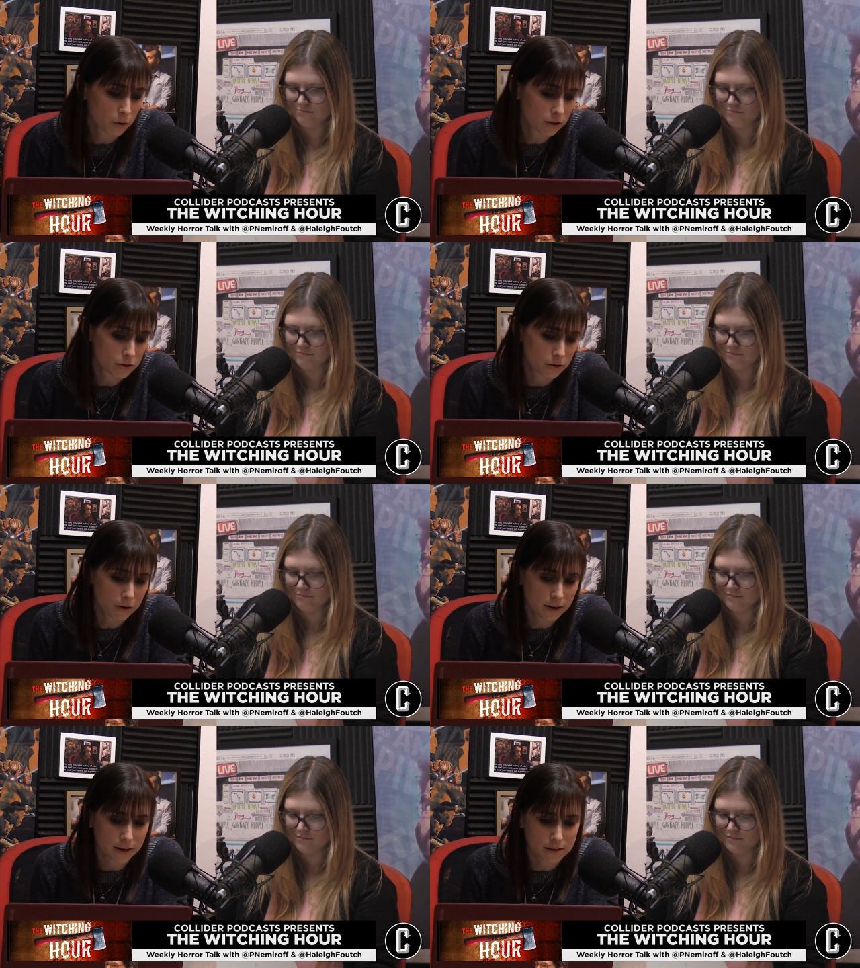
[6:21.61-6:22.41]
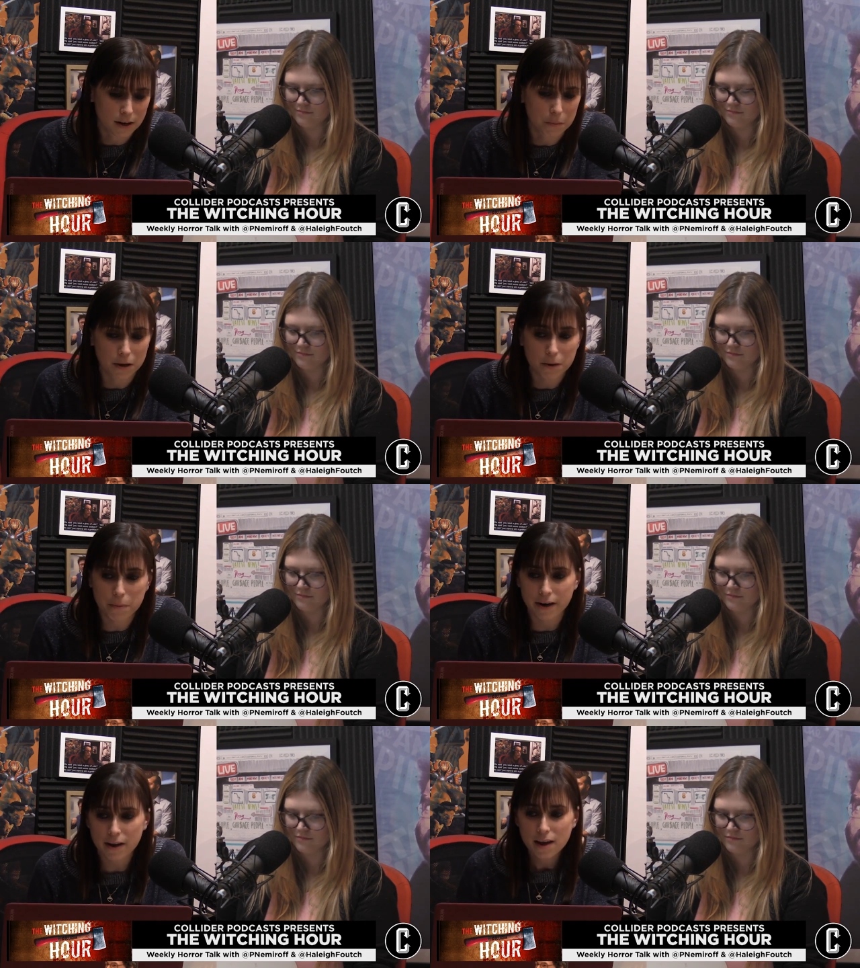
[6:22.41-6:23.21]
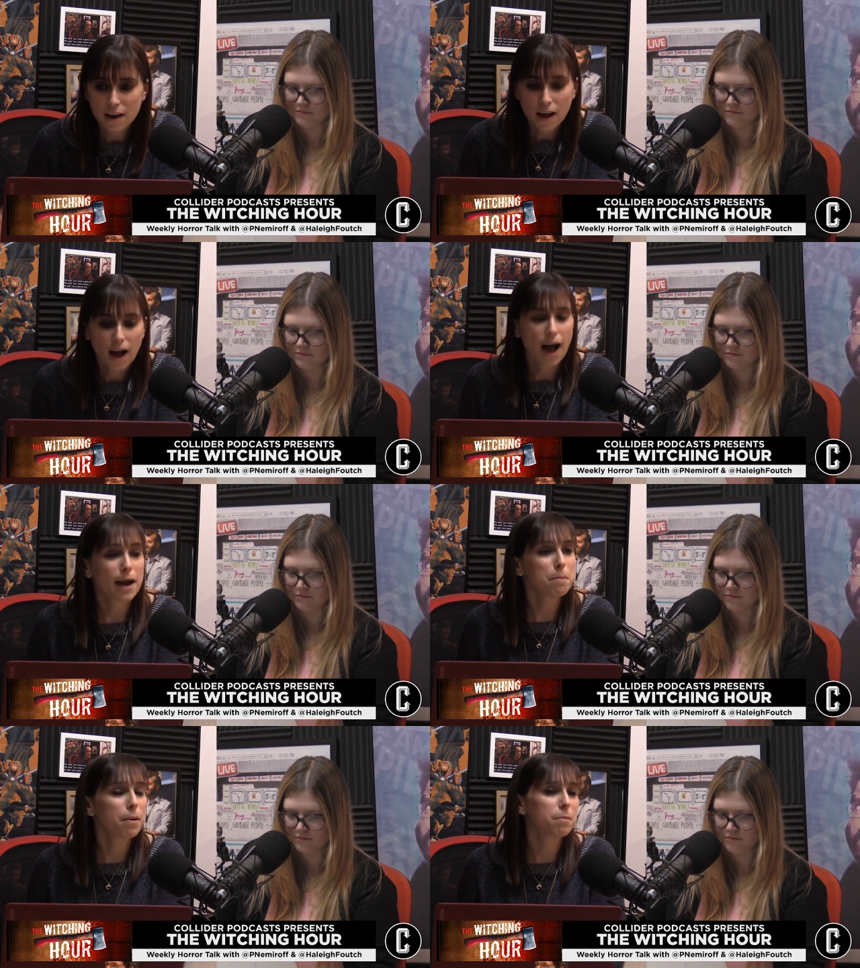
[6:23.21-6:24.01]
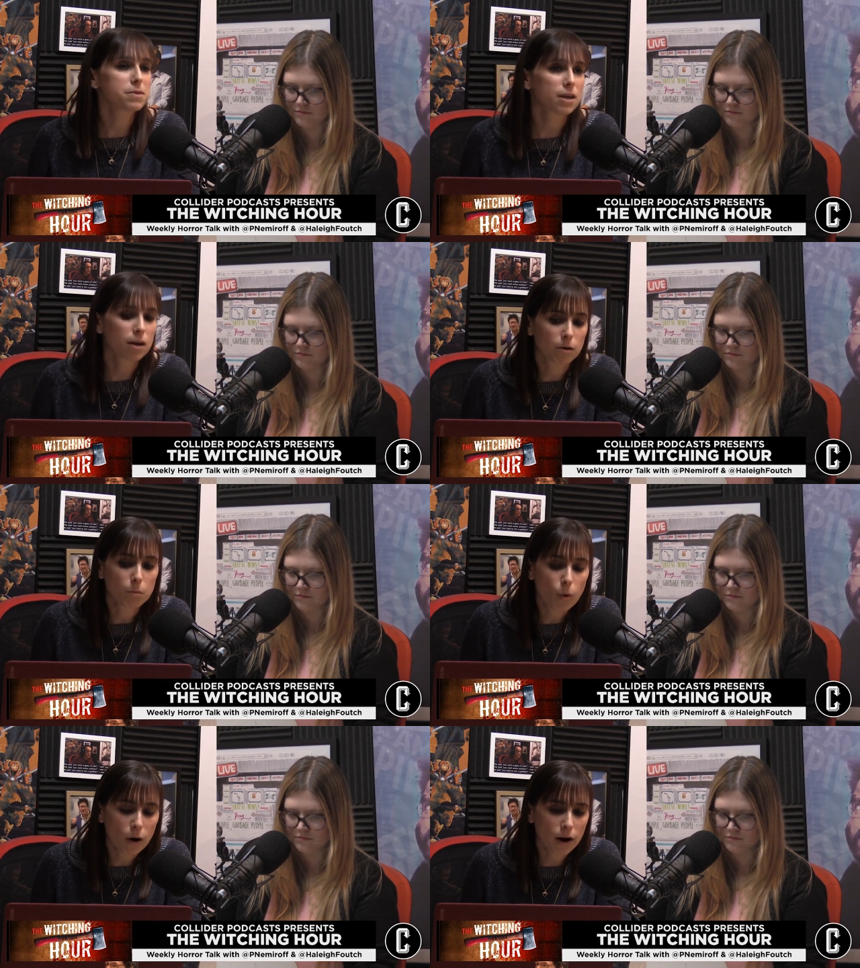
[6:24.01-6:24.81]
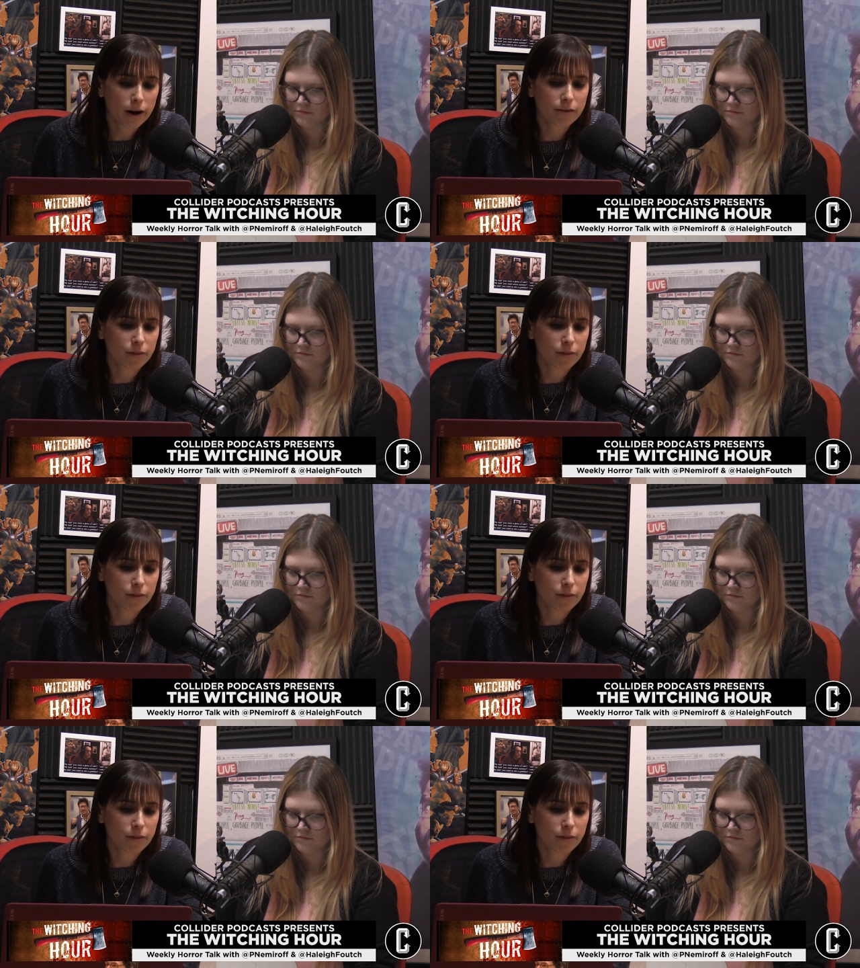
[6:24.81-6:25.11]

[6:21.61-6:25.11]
Speaker 1: what the story is going to be, but. I am pumped to hear more. If they